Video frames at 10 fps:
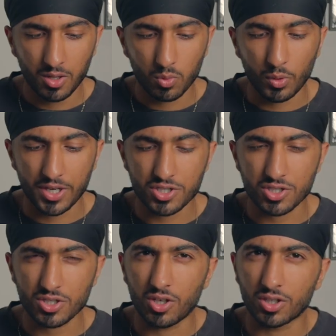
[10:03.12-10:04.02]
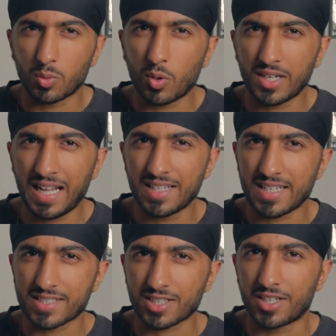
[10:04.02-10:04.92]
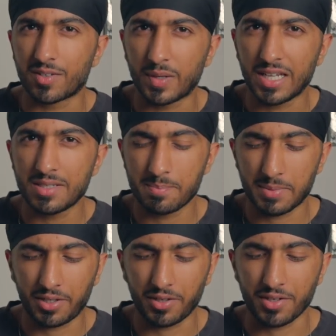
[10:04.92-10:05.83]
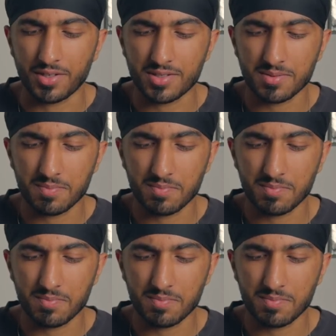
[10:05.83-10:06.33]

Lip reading: which on the one hand is kind of weird because,